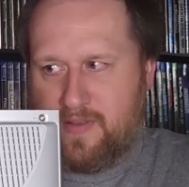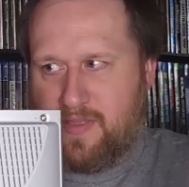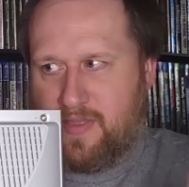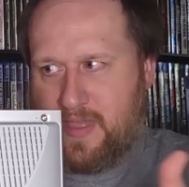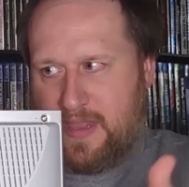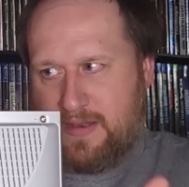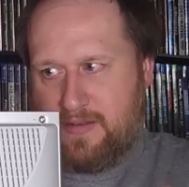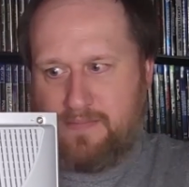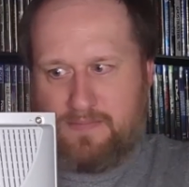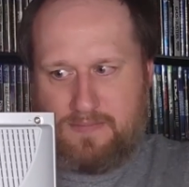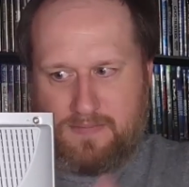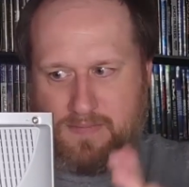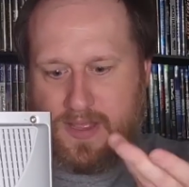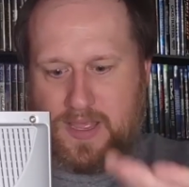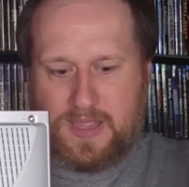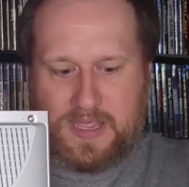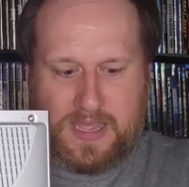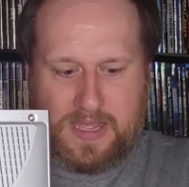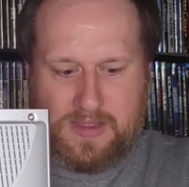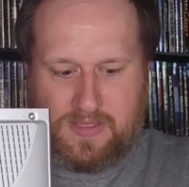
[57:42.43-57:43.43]
than
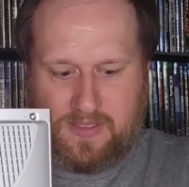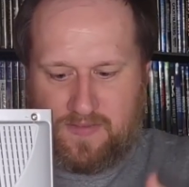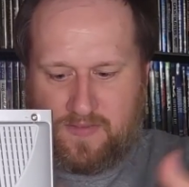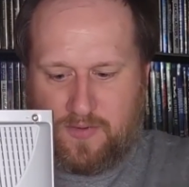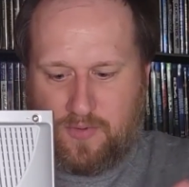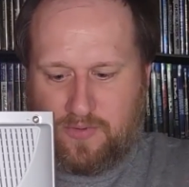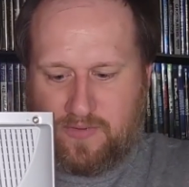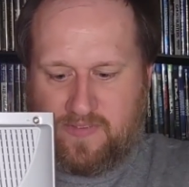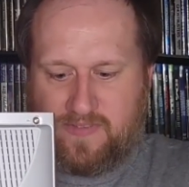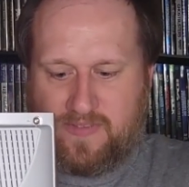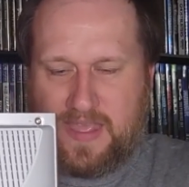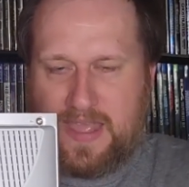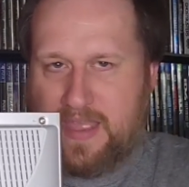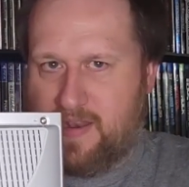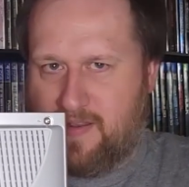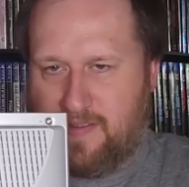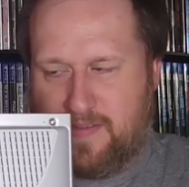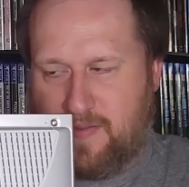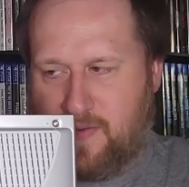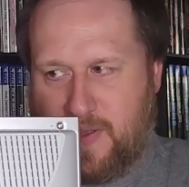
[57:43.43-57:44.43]
I got this whole
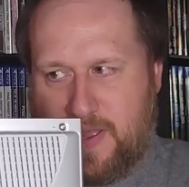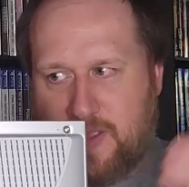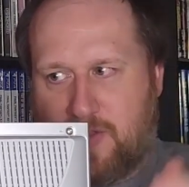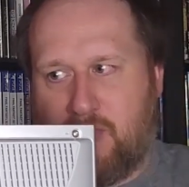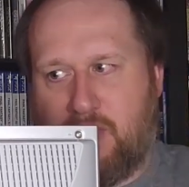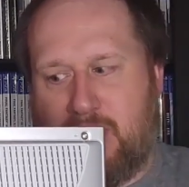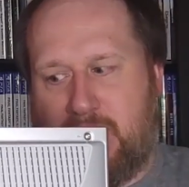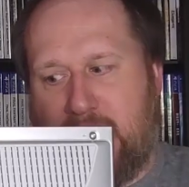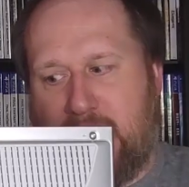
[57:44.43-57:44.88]
set, so I could